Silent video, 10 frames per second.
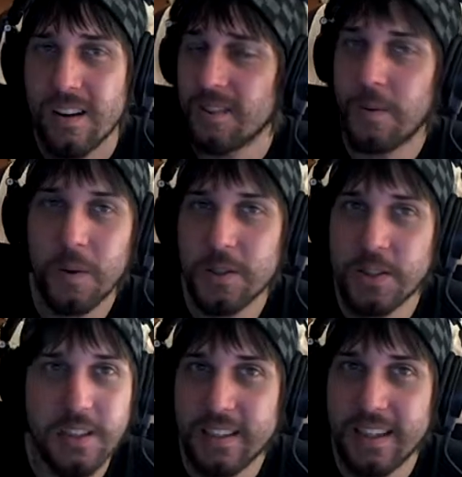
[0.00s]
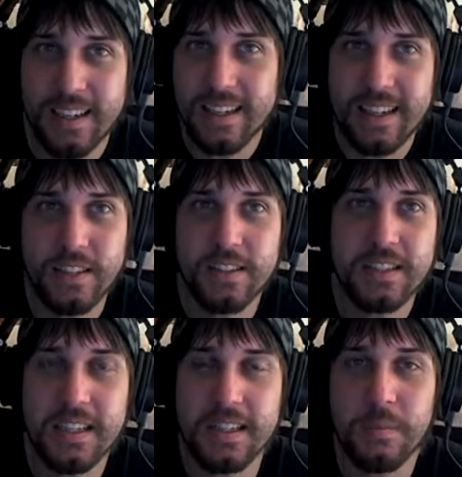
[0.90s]
unfortunately, it
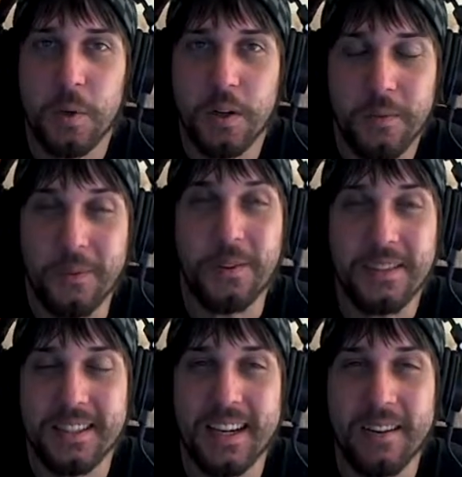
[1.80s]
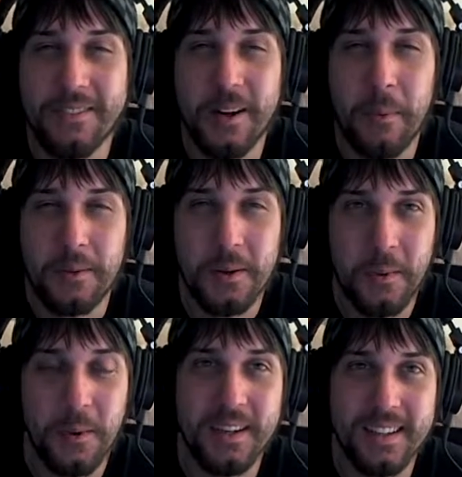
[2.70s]
just gets more confusing after episode
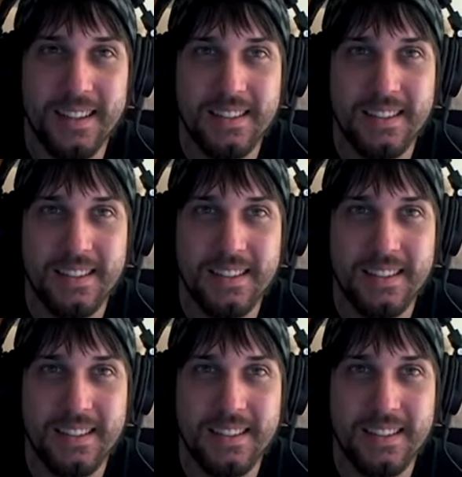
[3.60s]
one.